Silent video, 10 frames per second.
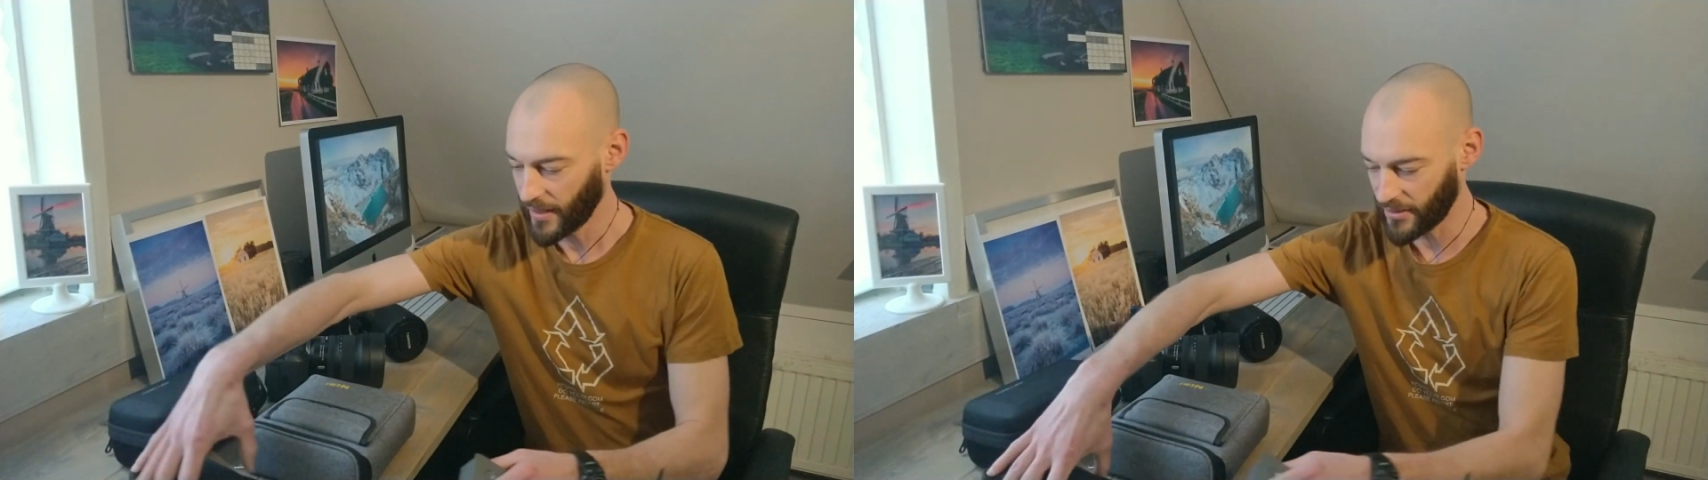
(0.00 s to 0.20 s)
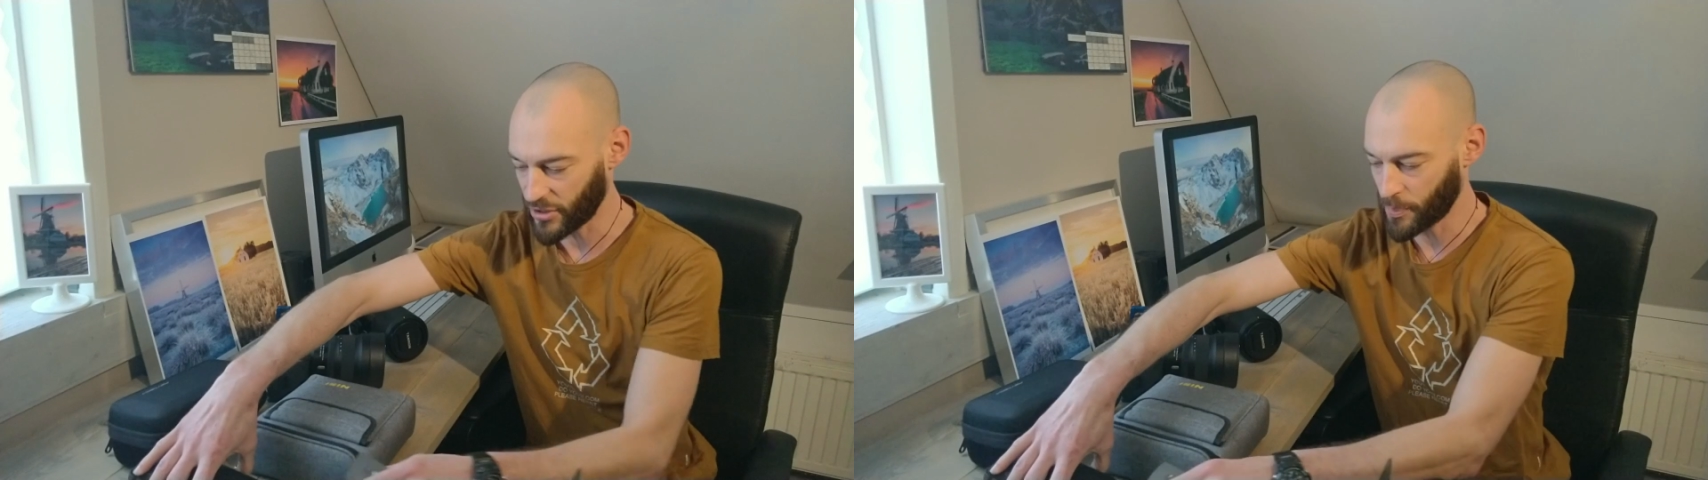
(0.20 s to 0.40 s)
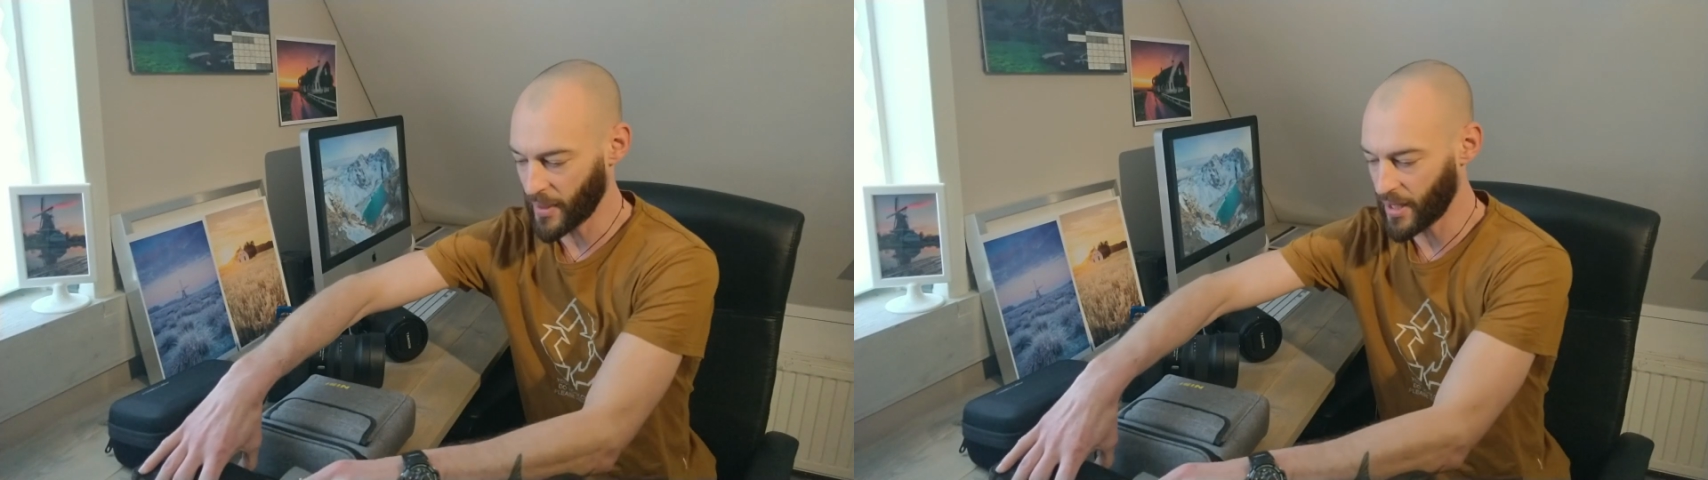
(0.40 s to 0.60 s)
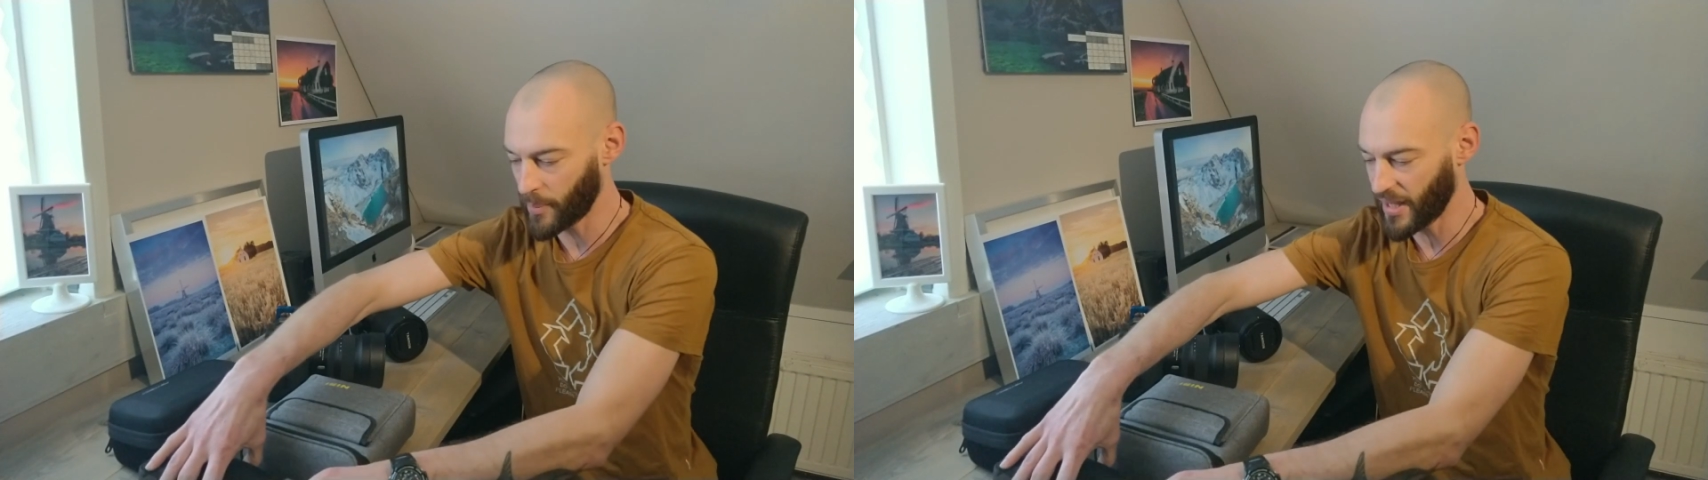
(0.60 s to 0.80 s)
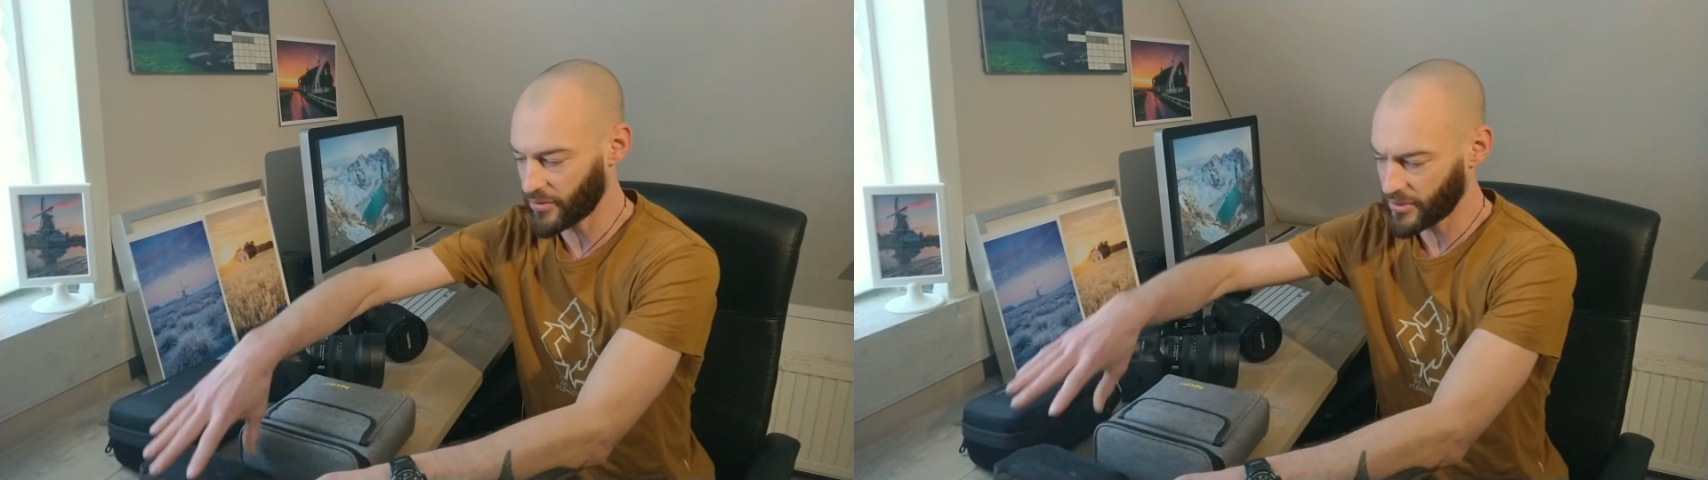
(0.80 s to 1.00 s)
and the spare
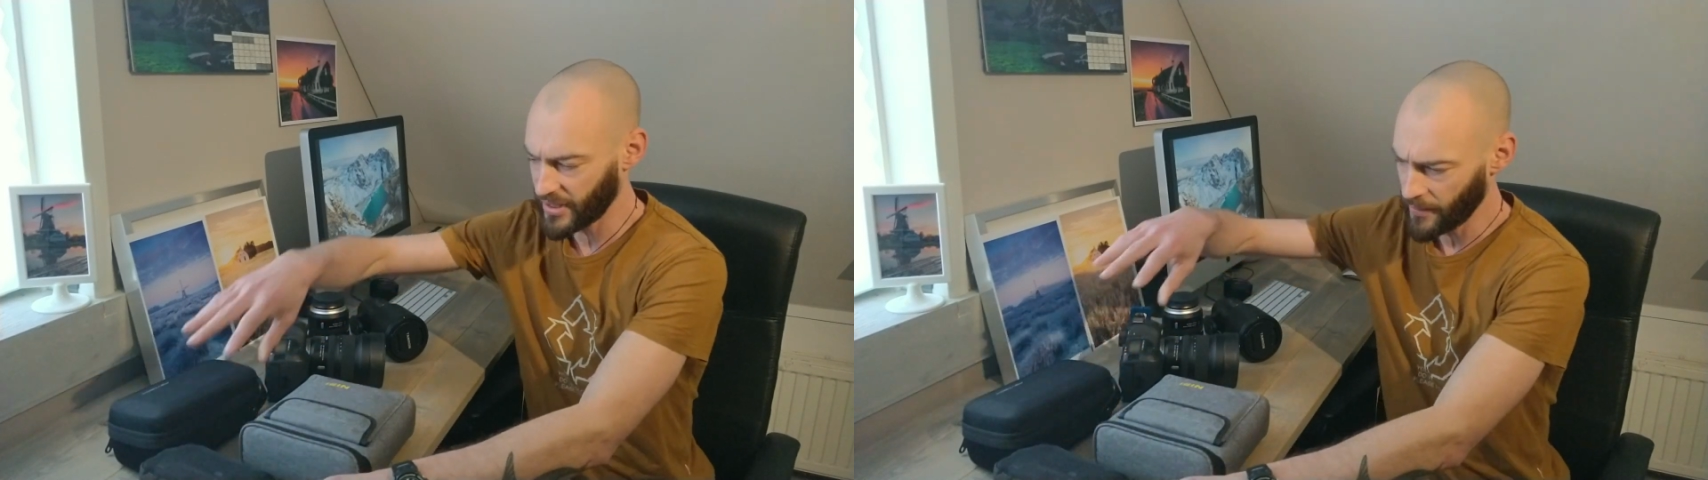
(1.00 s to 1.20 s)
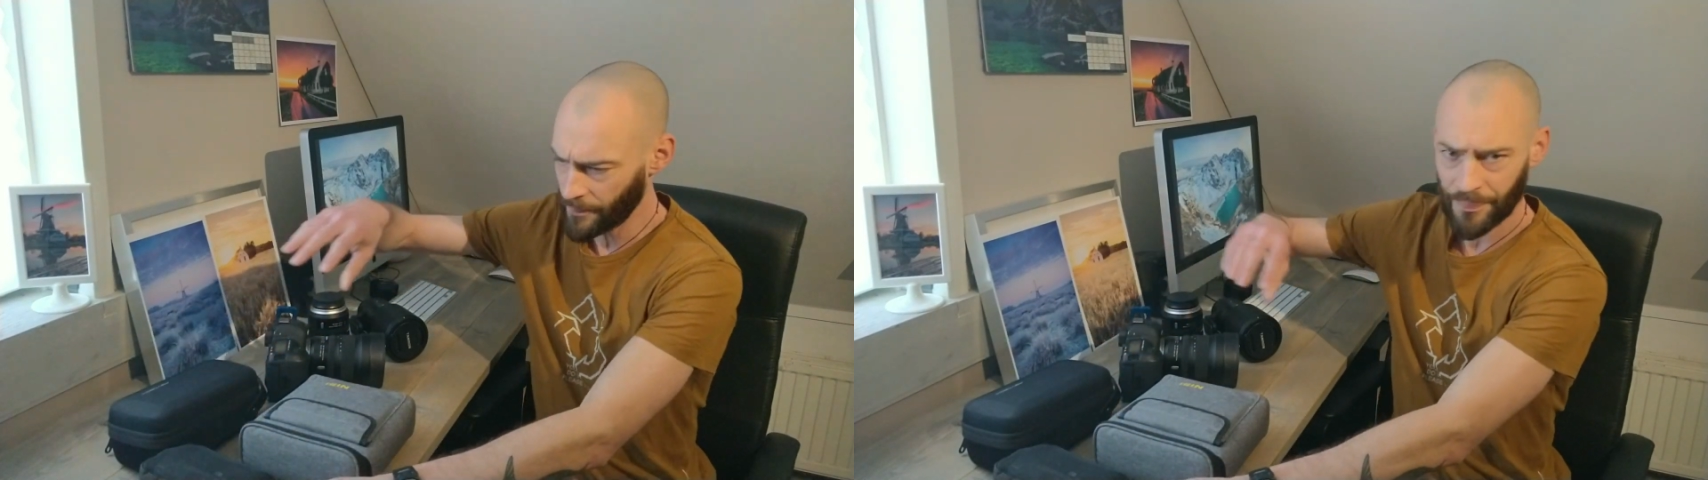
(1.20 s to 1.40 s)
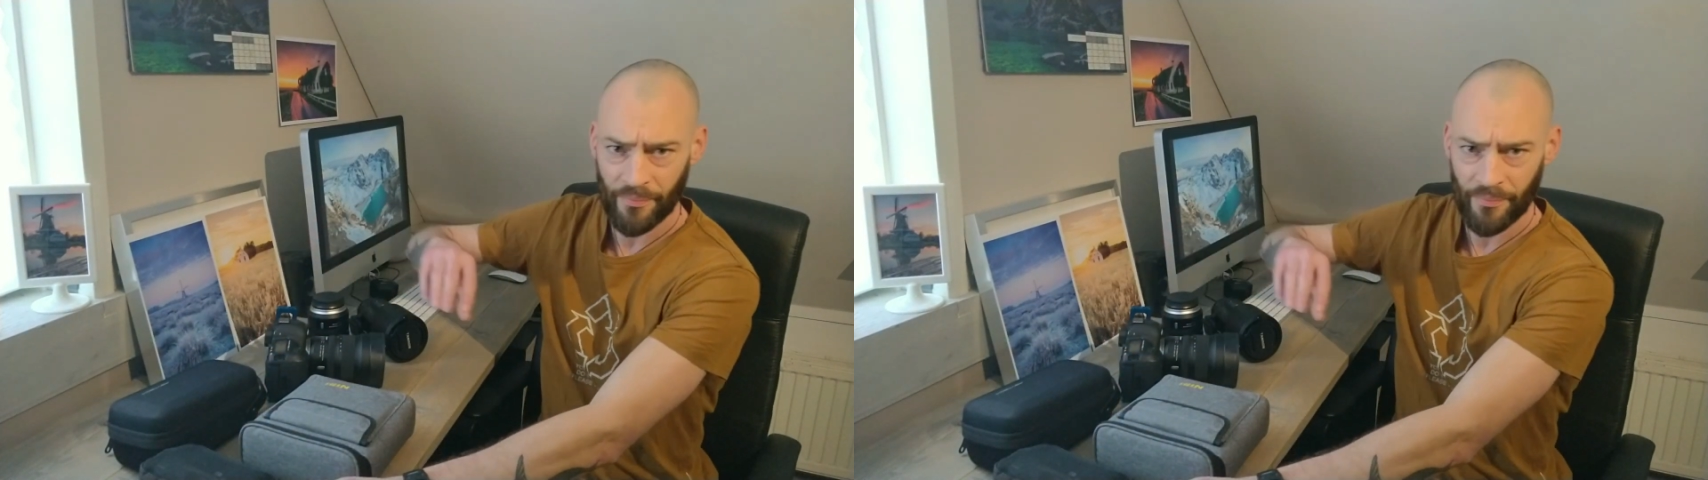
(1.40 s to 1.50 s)
battery.